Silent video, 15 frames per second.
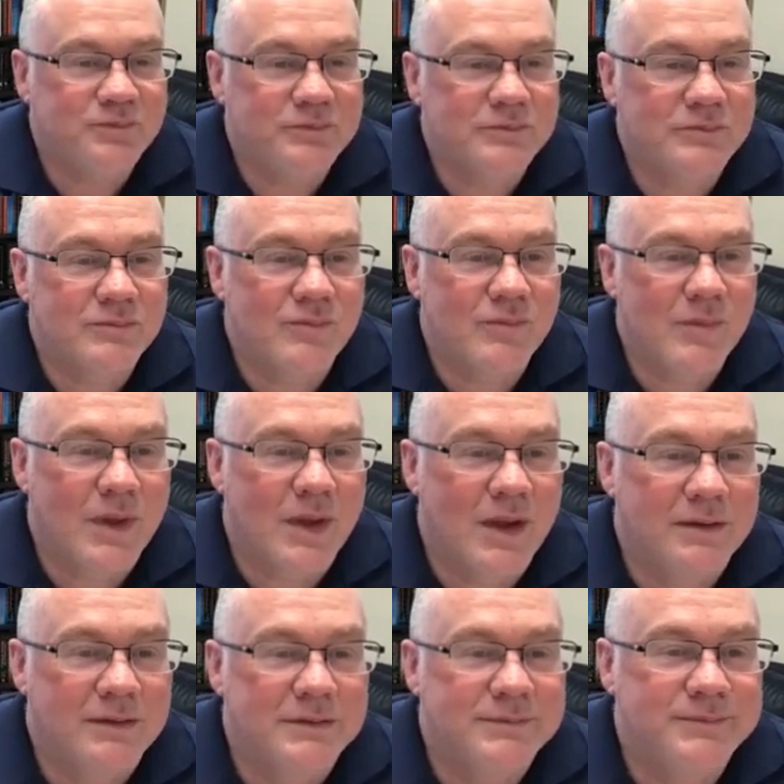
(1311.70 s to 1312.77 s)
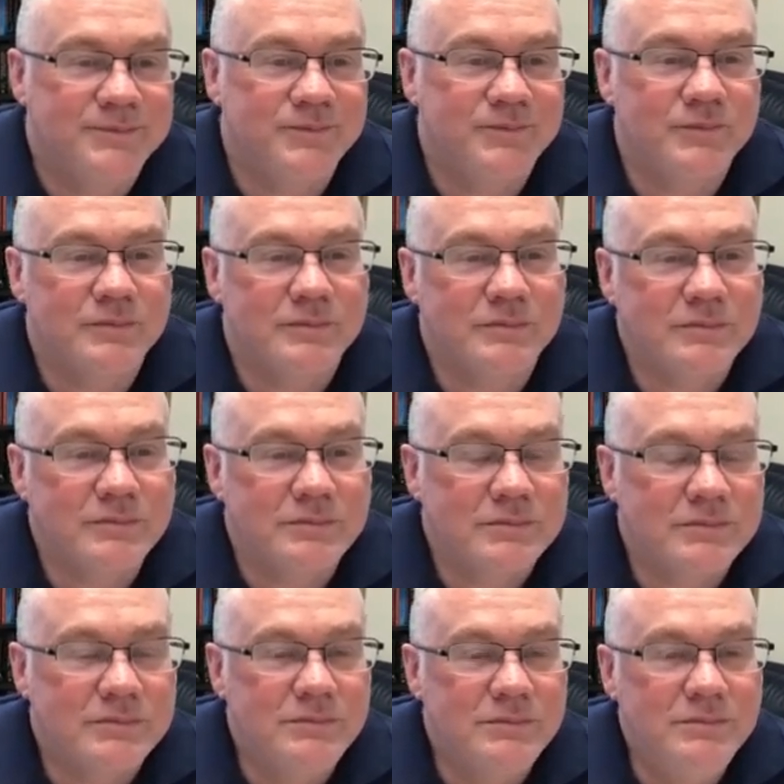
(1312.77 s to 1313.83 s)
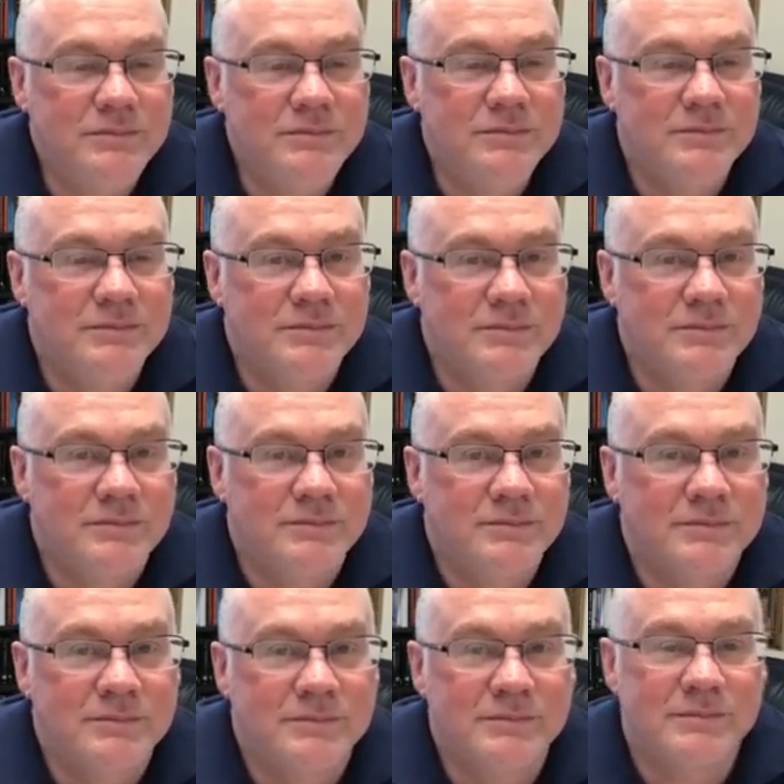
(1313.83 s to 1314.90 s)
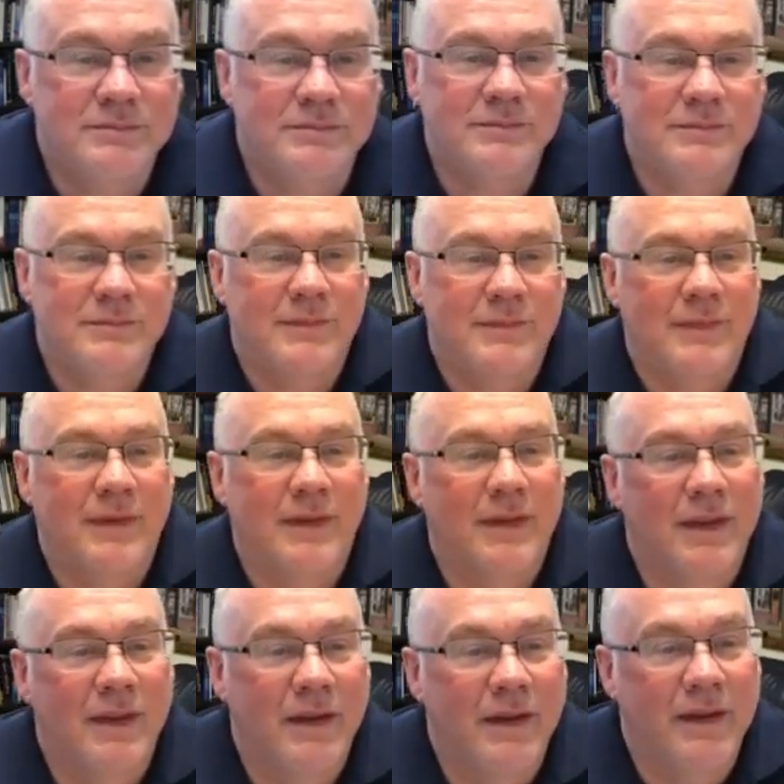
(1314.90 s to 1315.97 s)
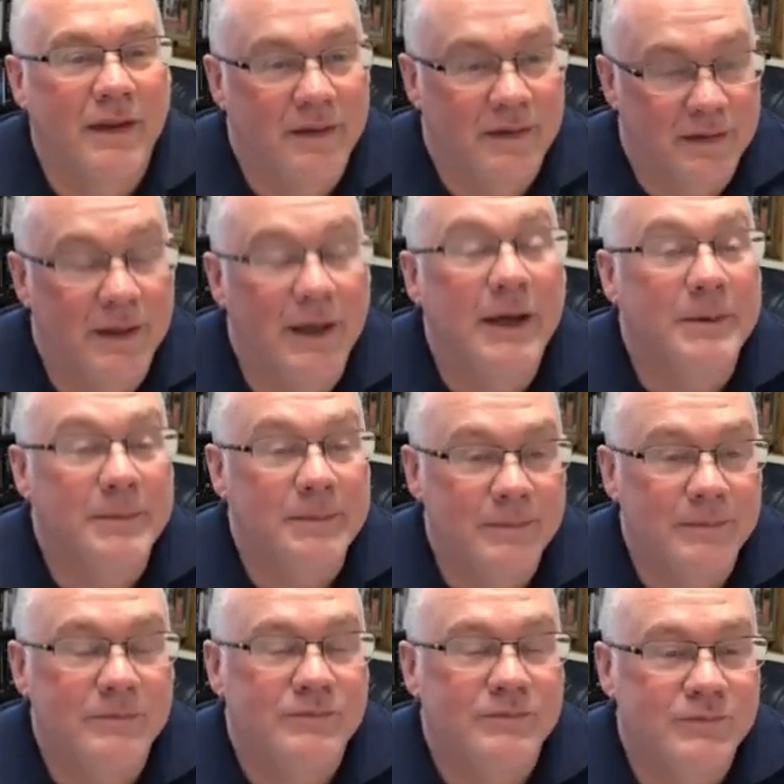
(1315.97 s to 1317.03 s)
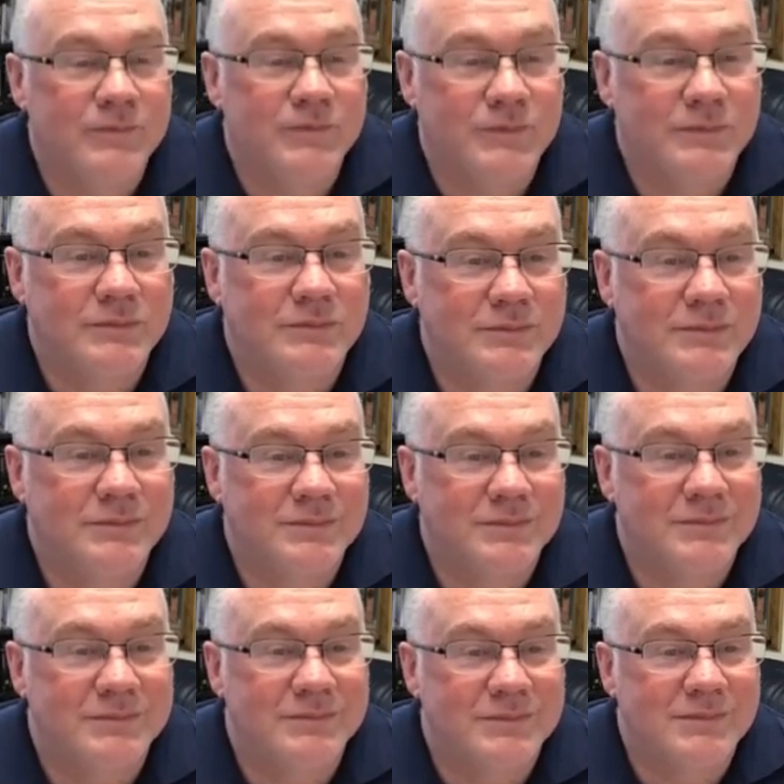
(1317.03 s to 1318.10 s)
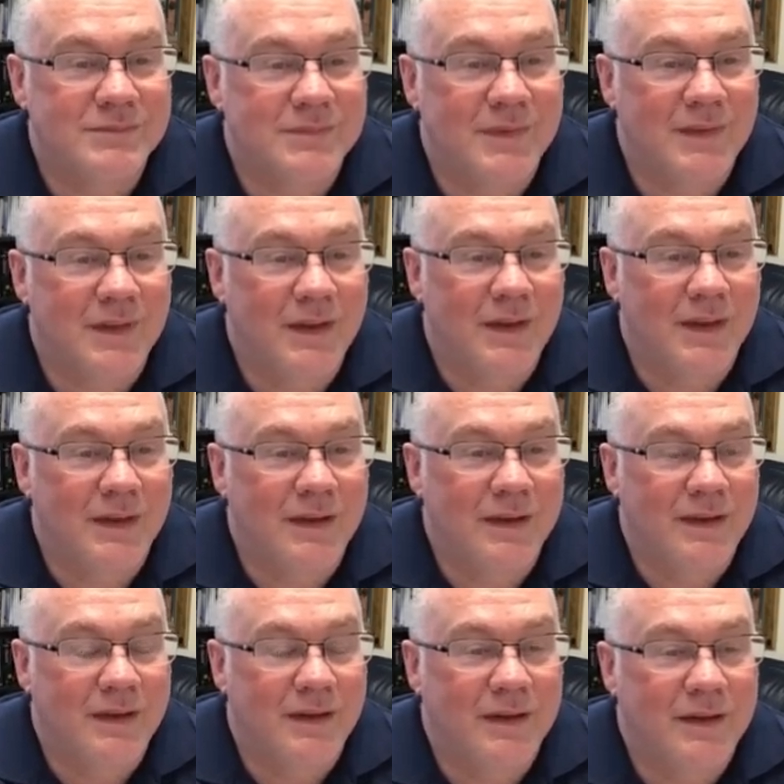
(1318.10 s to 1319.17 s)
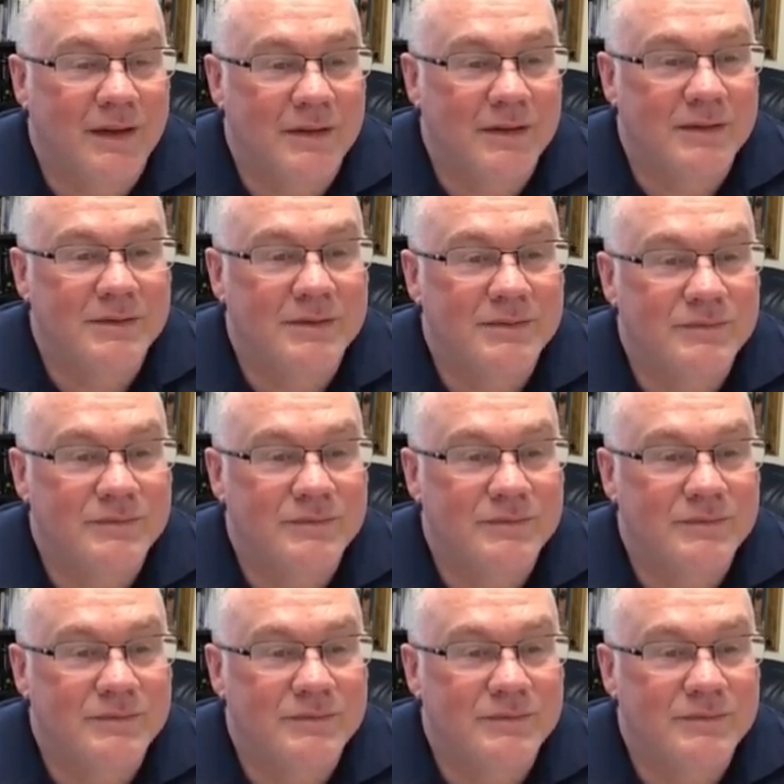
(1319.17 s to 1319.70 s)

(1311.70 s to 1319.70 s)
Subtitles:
[no speech]